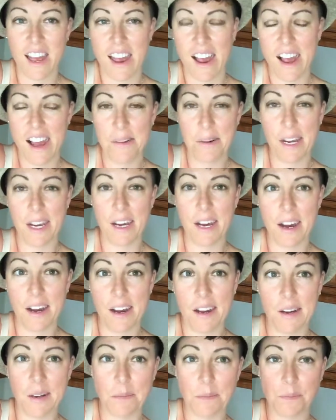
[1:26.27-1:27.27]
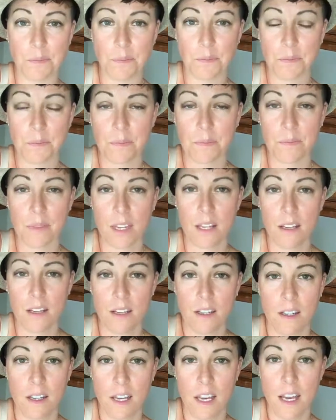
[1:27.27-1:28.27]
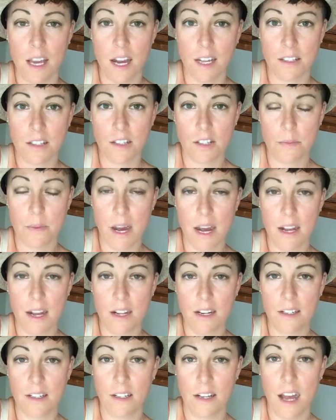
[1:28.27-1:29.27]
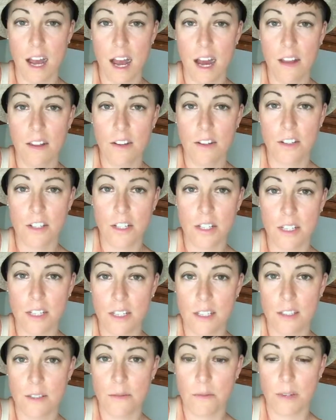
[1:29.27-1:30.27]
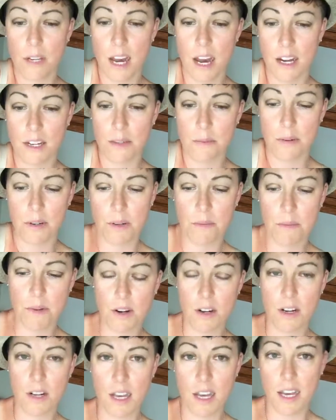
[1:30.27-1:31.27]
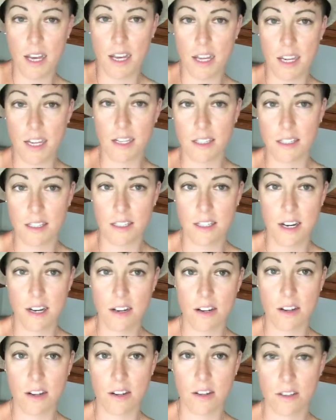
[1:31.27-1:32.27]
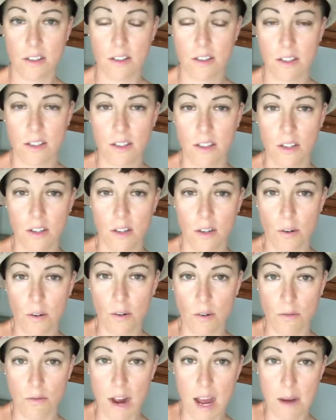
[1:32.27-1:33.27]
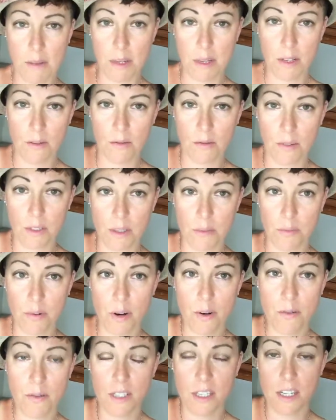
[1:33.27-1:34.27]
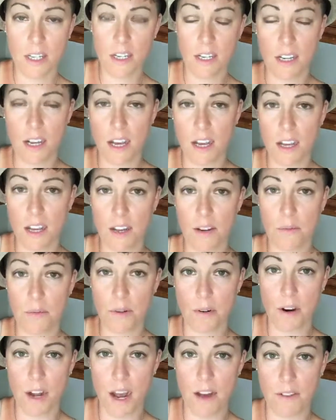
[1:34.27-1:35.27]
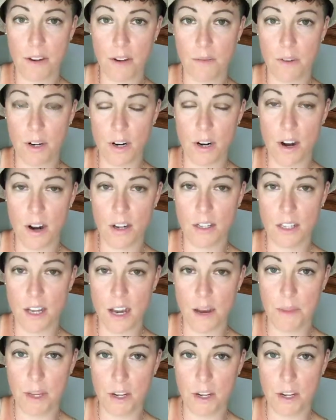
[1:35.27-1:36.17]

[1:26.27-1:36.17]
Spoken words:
Anyway, he had such bad allergies, we had to put him on a duck or rabbit only protein, and we were having a very hard time.